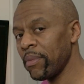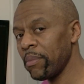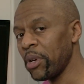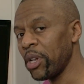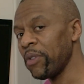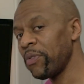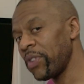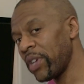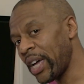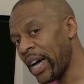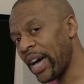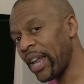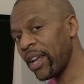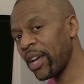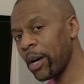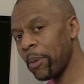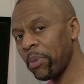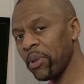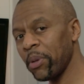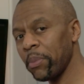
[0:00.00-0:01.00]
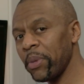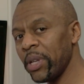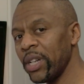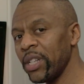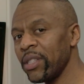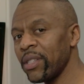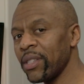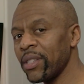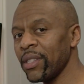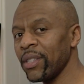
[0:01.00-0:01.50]
But if you got a couple of
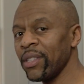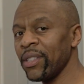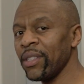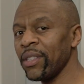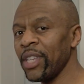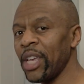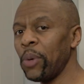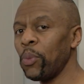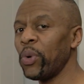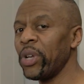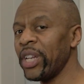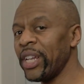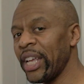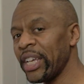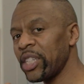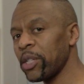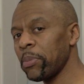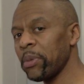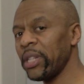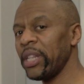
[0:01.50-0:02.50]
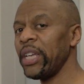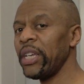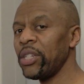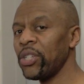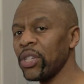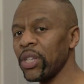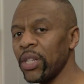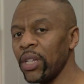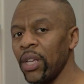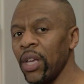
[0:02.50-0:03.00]
minutes and want an
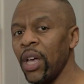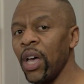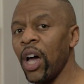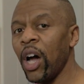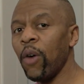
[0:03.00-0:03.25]
explanation